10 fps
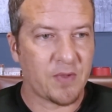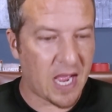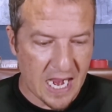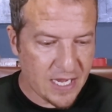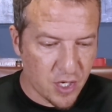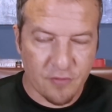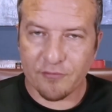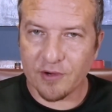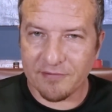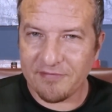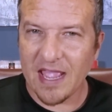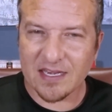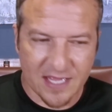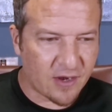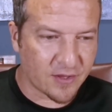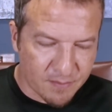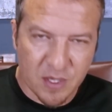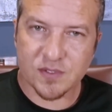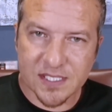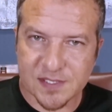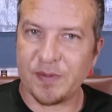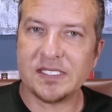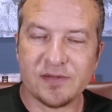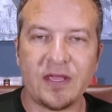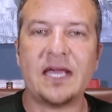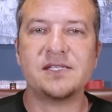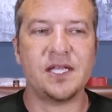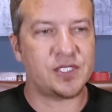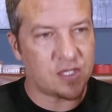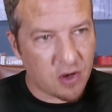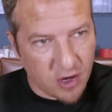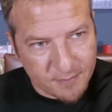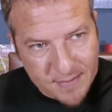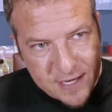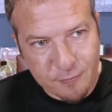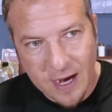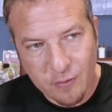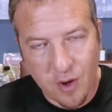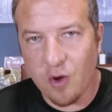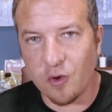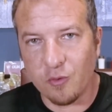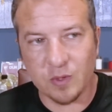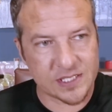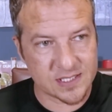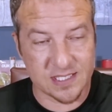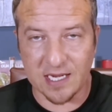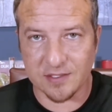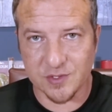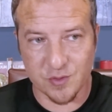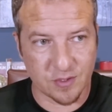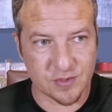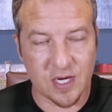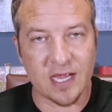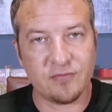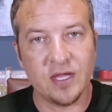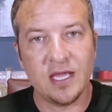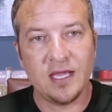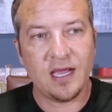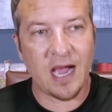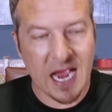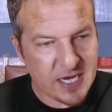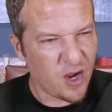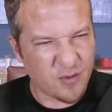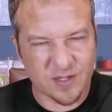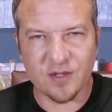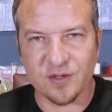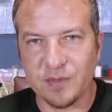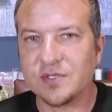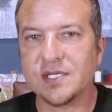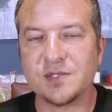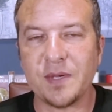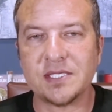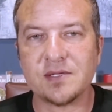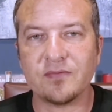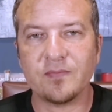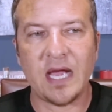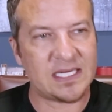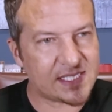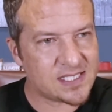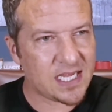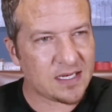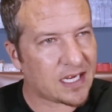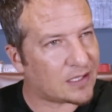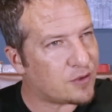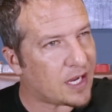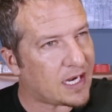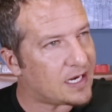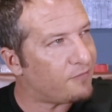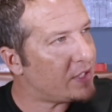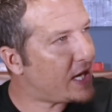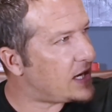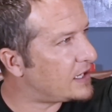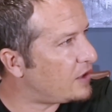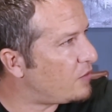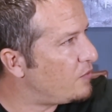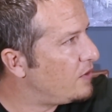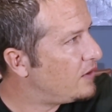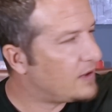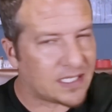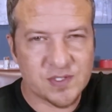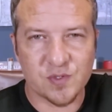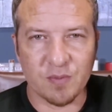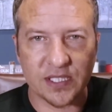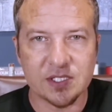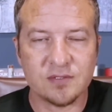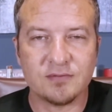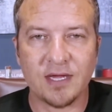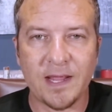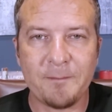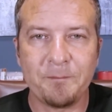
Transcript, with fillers: I know for a fact they are the most expensive gas station on my route home, which is not a short drive. I know that they're the most expensive. I see it, I look at it every day, and I go, that's too much, right?